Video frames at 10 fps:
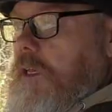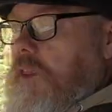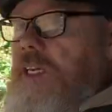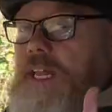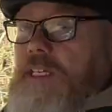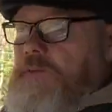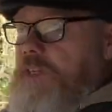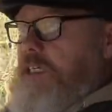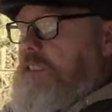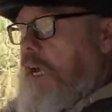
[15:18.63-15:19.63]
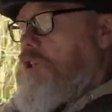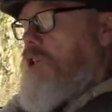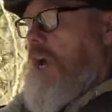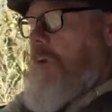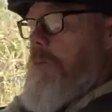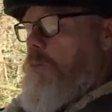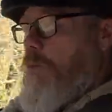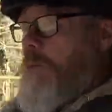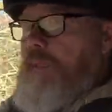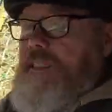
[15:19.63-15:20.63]
The links for this dash cam
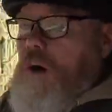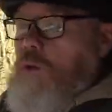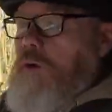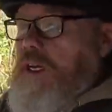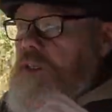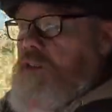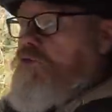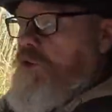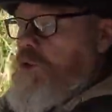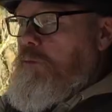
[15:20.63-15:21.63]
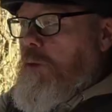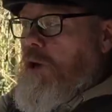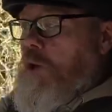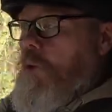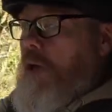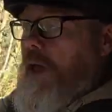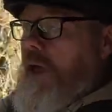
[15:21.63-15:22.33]
will be down in the description below.